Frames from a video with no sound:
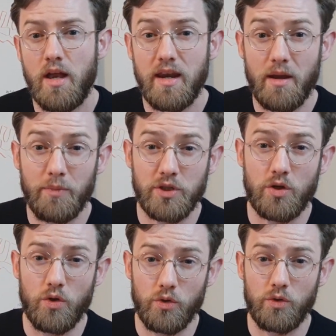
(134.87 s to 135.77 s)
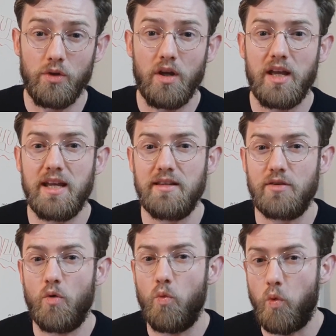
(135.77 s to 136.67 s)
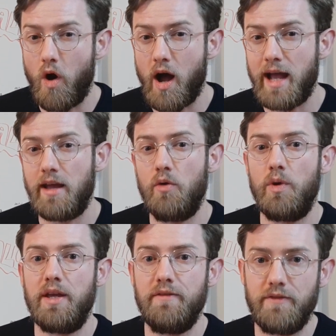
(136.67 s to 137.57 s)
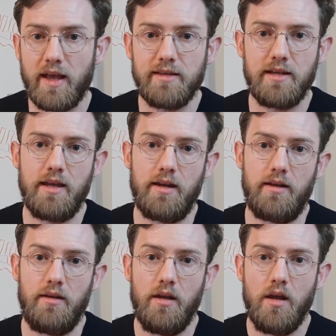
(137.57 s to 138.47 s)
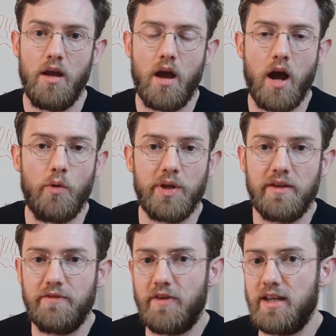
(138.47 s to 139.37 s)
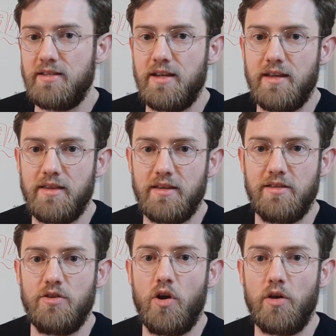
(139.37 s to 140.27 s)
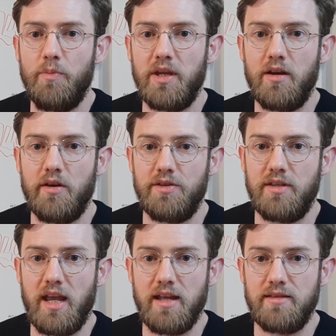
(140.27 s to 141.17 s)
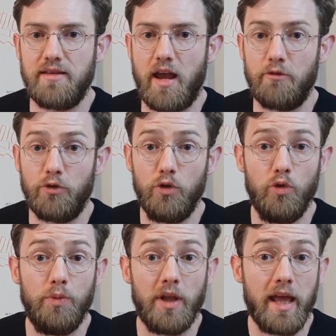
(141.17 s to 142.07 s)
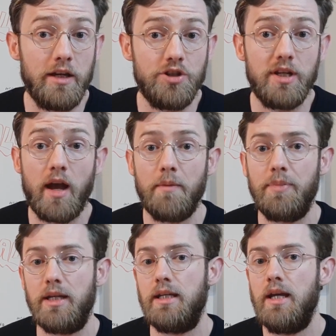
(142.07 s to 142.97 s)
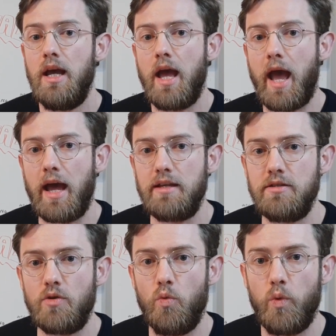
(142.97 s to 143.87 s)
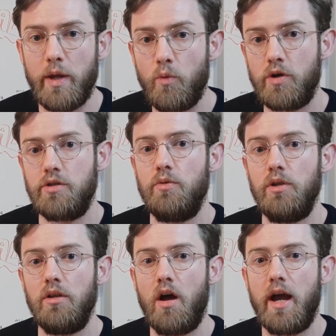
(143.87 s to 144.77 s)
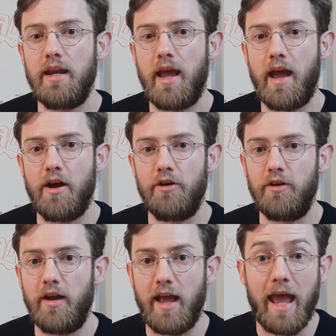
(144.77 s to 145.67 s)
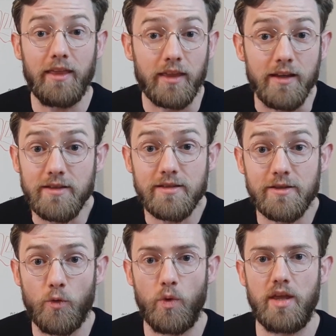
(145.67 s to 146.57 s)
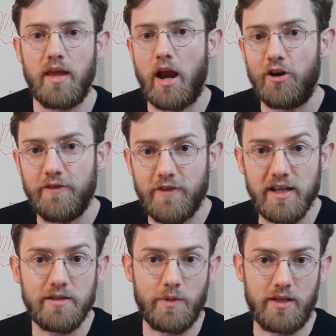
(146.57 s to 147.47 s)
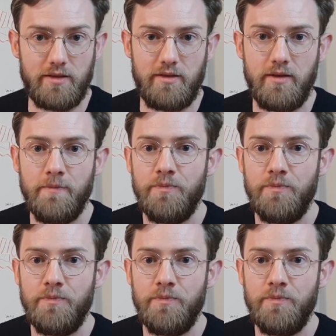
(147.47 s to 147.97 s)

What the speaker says: Number two is, why are we investing in it? Are we investing in this stock because it's a renewable energy company and we want to align our ethics with our investments?